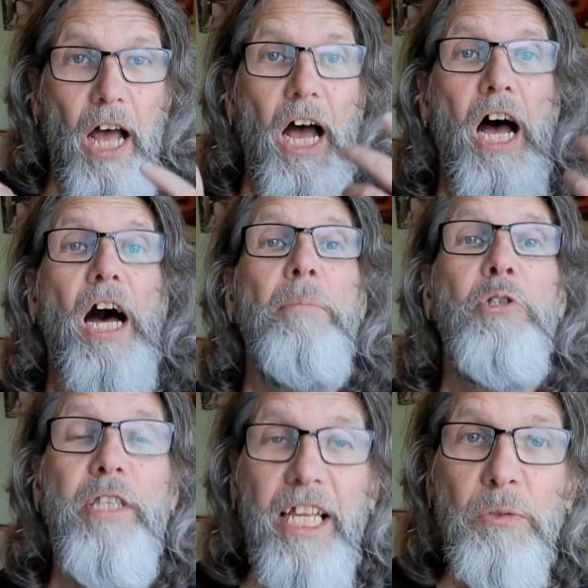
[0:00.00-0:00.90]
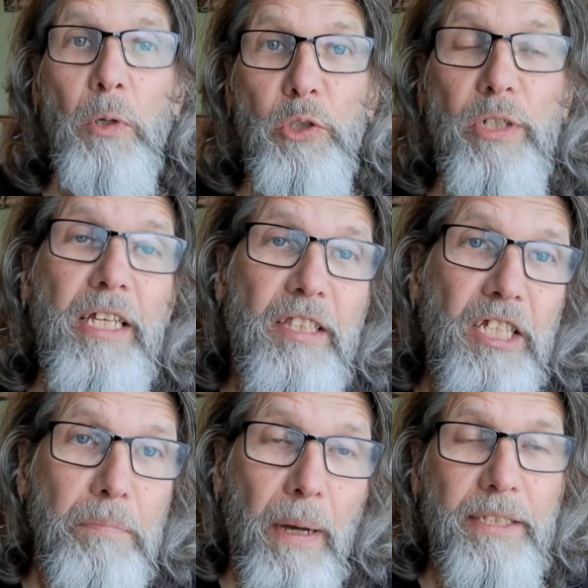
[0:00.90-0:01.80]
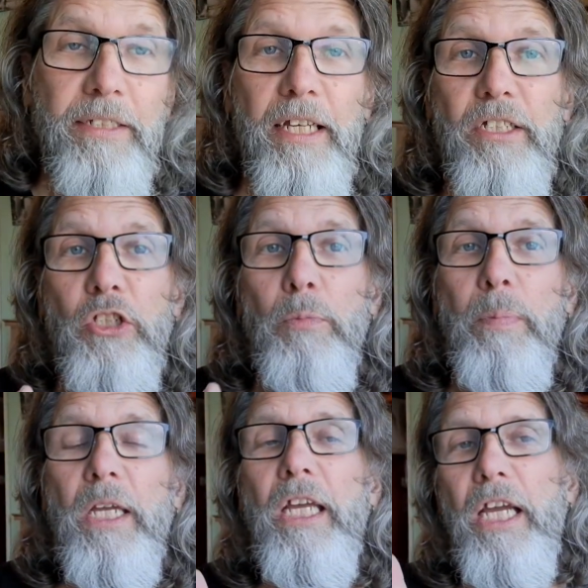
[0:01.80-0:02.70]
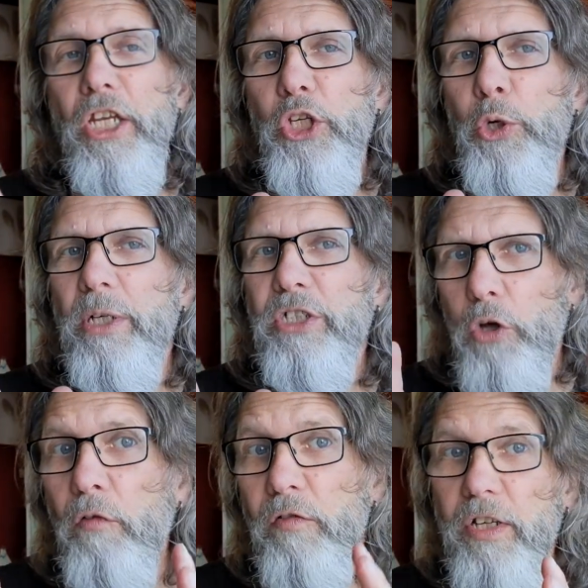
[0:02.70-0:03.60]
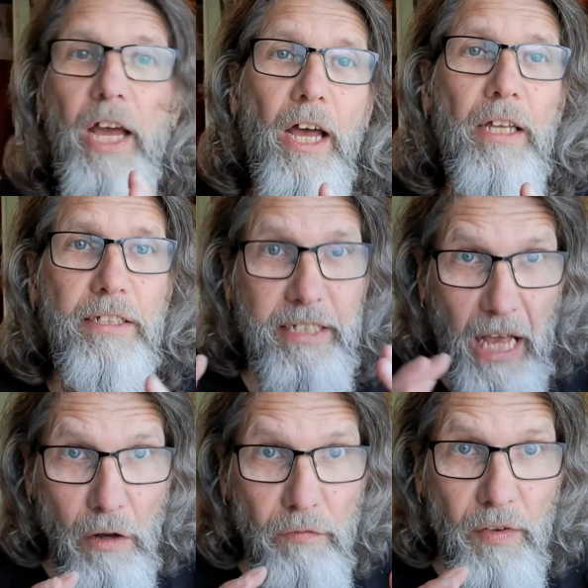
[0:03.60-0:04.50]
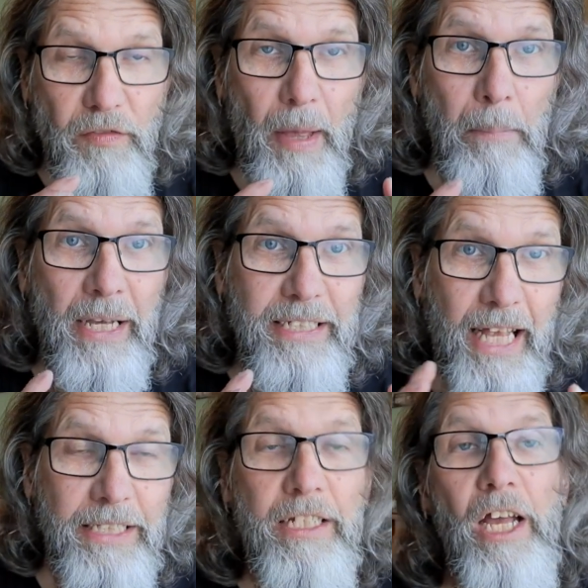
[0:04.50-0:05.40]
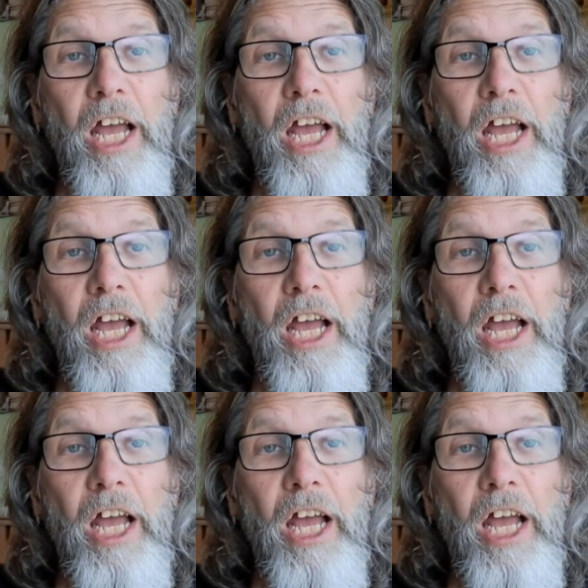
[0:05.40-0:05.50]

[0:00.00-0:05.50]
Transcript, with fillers: Um, so that's what you need this month is to be in your softer self, if that makes sense.